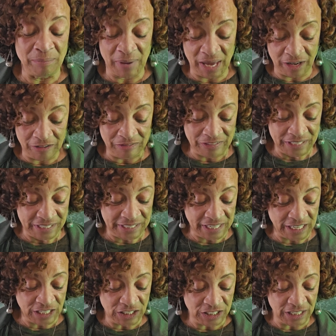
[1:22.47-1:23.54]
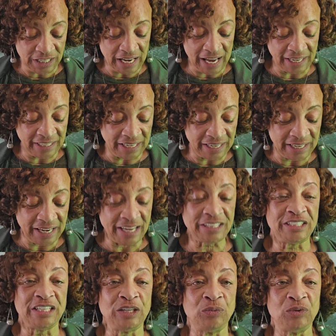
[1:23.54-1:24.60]
manifestation, and
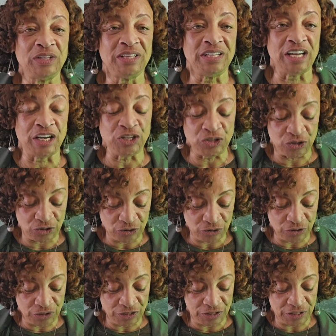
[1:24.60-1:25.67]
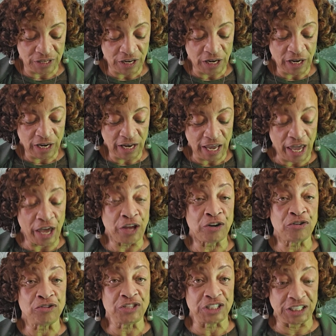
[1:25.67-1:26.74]
connecting with nature's
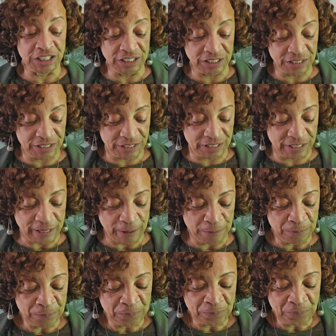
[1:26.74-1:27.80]
energies.